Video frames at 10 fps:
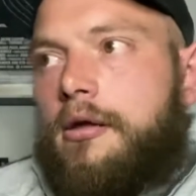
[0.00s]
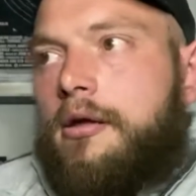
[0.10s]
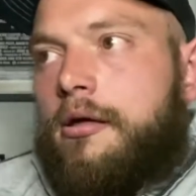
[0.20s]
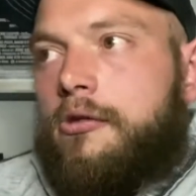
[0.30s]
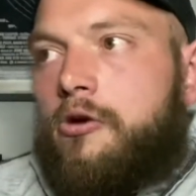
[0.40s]

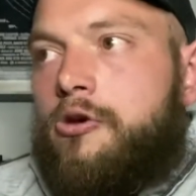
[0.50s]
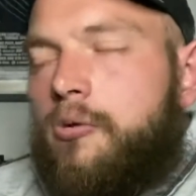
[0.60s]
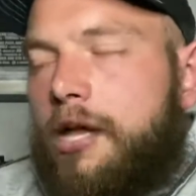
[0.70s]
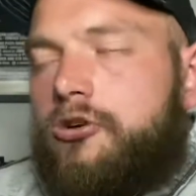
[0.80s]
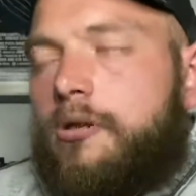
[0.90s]
So you
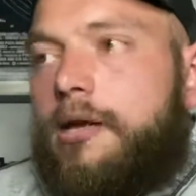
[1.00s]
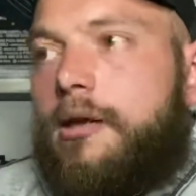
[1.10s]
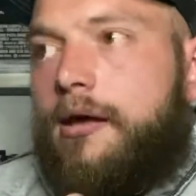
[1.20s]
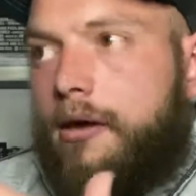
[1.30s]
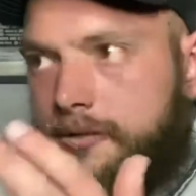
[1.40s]
literally
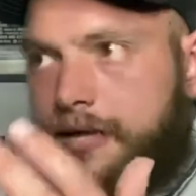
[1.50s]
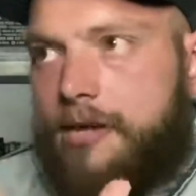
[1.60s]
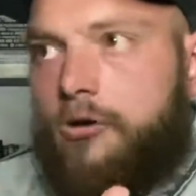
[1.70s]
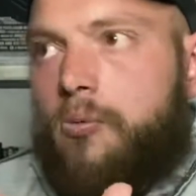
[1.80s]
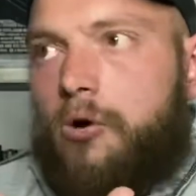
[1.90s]

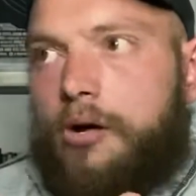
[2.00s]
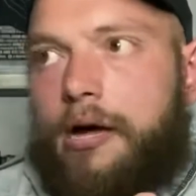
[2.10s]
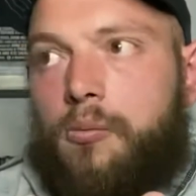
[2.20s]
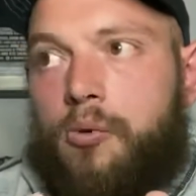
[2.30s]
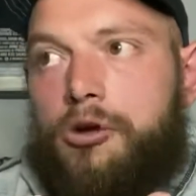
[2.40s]
take your
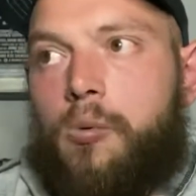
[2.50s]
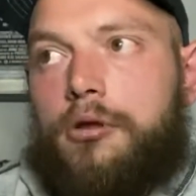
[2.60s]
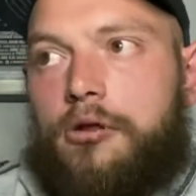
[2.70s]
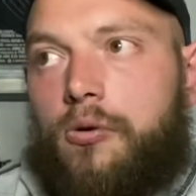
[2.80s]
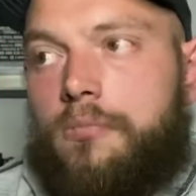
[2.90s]
workout, what you want to
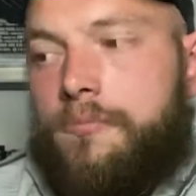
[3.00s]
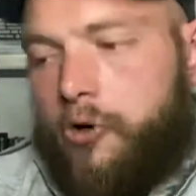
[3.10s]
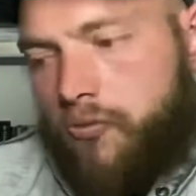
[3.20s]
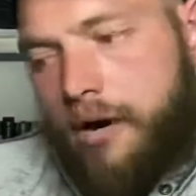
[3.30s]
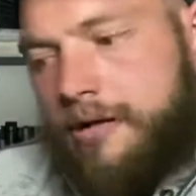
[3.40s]
do, you
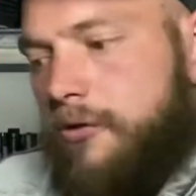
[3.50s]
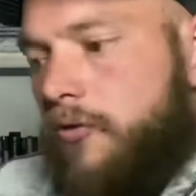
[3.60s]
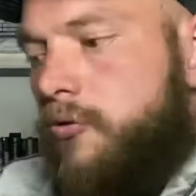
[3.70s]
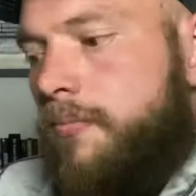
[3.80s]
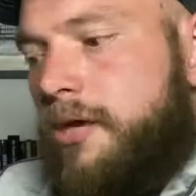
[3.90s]
write it
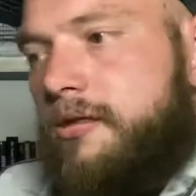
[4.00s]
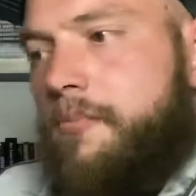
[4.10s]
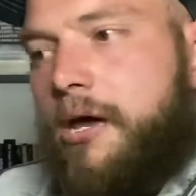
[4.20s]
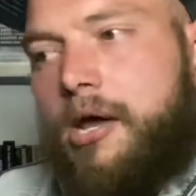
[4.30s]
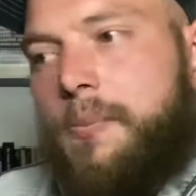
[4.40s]
onto a piece of
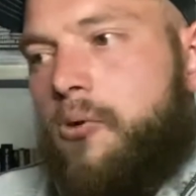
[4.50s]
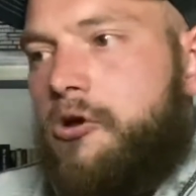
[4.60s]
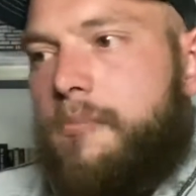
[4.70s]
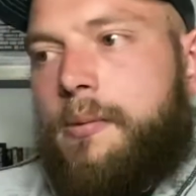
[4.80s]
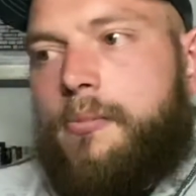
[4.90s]
paper or you
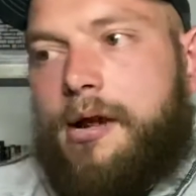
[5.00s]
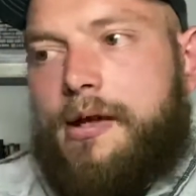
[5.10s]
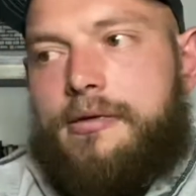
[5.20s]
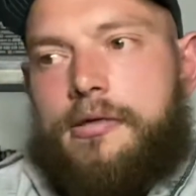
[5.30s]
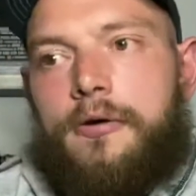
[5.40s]

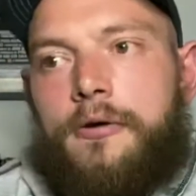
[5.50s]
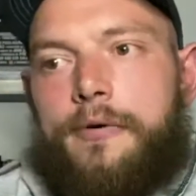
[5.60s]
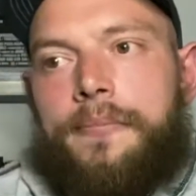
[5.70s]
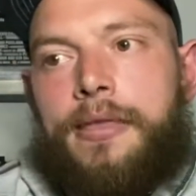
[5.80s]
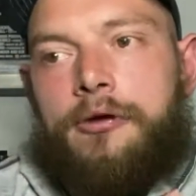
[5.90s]
memorize it,
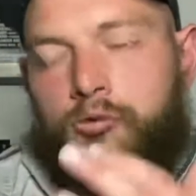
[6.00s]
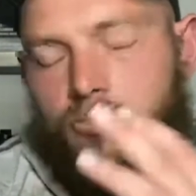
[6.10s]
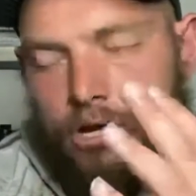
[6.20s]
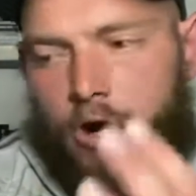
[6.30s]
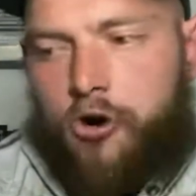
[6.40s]
you
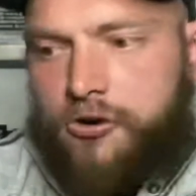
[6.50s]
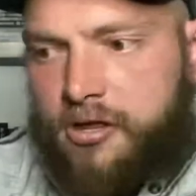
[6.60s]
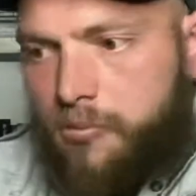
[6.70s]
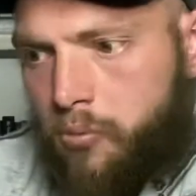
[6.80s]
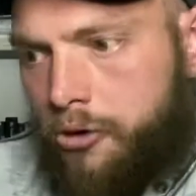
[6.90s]

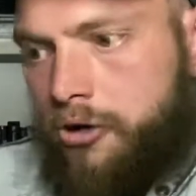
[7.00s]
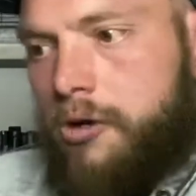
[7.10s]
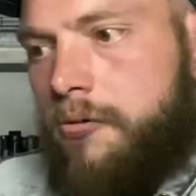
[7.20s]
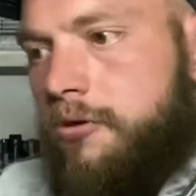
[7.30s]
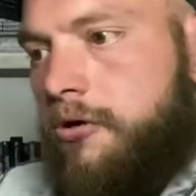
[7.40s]
rehearse what you're
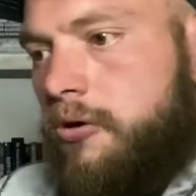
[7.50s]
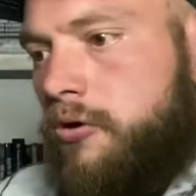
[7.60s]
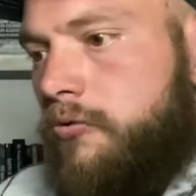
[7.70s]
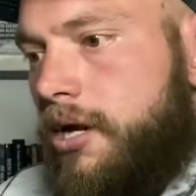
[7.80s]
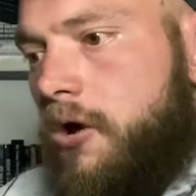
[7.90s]
going to do,
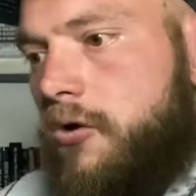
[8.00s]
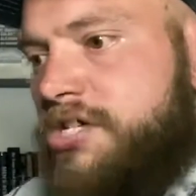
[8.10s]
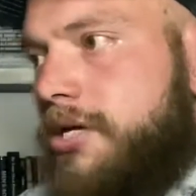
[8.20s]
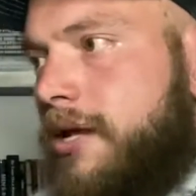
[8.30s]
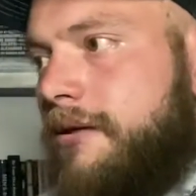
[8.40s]
you rehearse
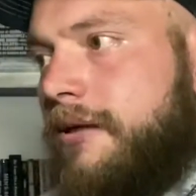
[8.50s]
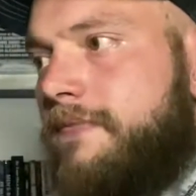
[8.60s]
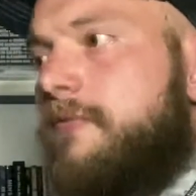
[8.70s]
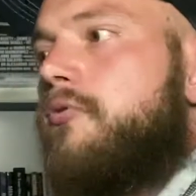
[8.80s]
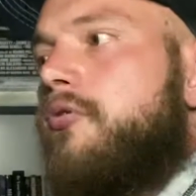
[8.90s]
it in a
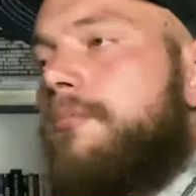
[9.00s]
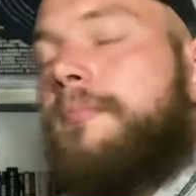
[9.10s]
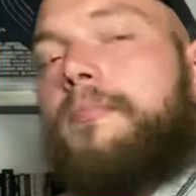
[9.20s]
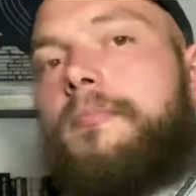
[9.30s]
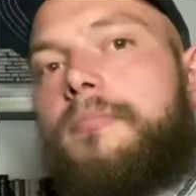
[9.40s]
different room.
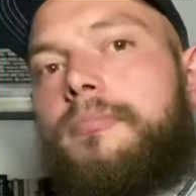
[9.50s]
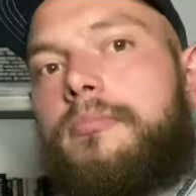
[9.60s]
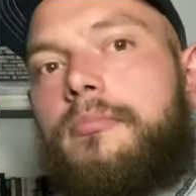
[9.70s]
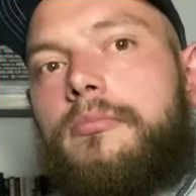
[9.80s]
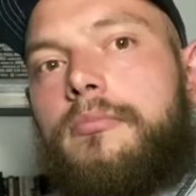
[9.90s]

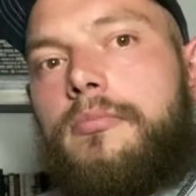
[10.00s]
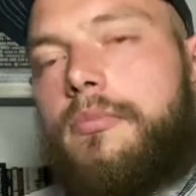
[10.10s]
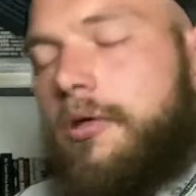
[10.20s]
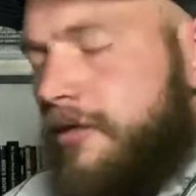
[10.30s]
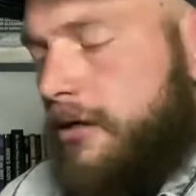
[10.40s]

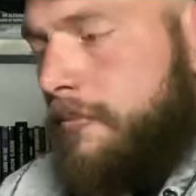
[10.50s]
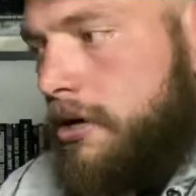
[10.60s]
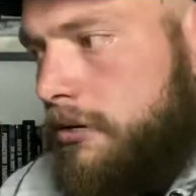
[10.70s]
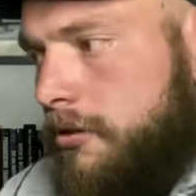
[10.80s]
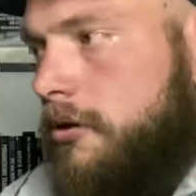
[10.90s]
Think
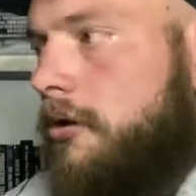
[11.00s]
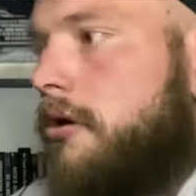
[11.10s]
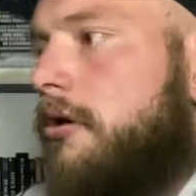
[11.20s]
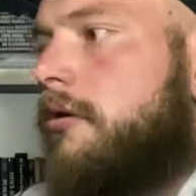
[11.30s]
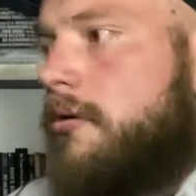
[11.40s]
about it.
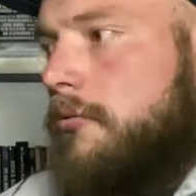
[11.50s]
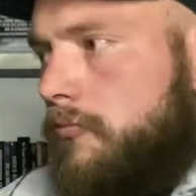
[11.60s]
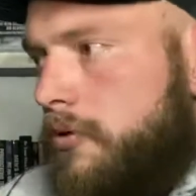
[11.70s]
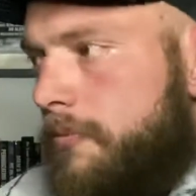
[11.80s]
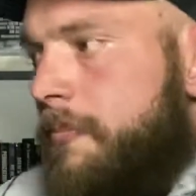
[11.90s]

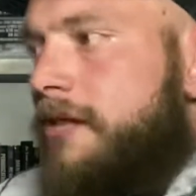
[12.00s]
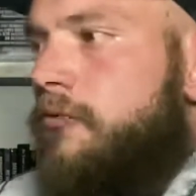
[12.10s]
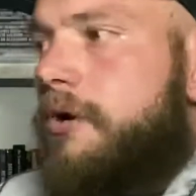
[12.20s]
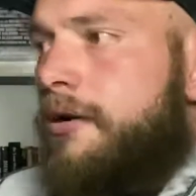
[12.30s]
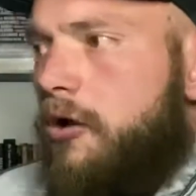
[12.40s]
Mental
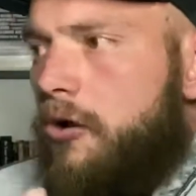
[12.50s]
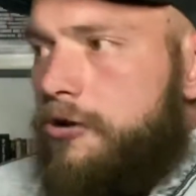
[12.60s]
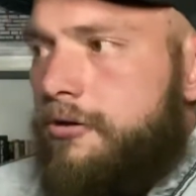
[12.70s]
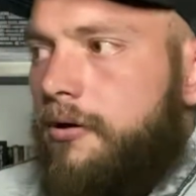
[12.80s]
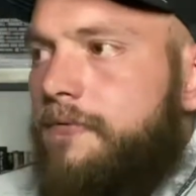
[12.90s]

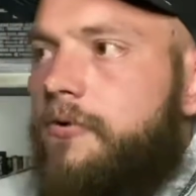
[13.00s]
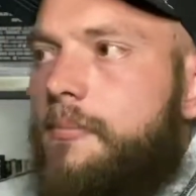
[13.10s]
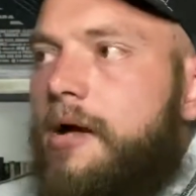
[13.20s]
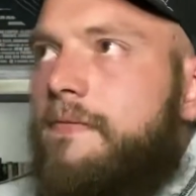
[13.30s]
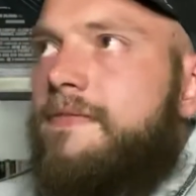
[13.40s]
rehearsing for
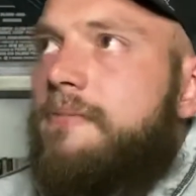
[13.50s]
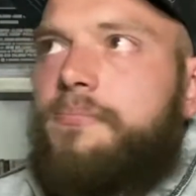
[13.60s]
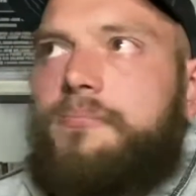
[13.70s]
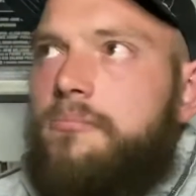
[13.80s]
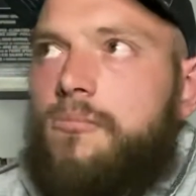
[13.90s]
about,
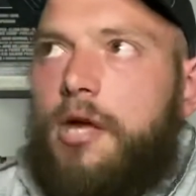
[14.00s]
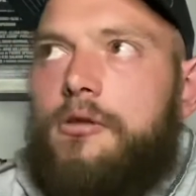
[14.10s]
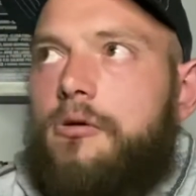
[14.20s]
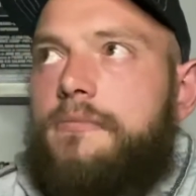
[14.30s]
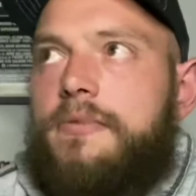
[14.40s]

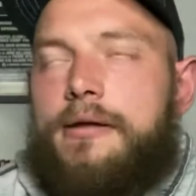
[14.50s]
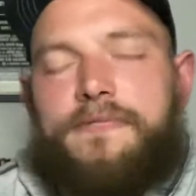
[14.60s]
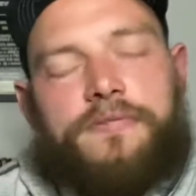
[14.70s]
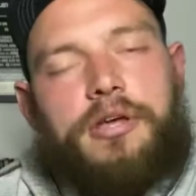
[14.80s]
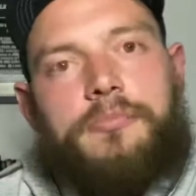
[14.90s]
10,
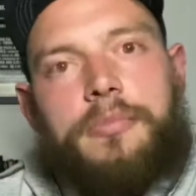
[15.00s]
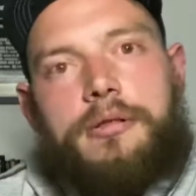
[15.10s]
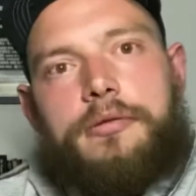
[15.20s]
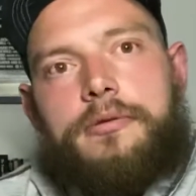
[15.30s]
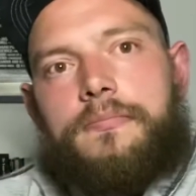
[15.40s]
15
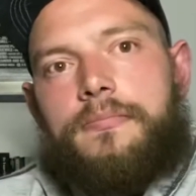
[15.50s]
minutes.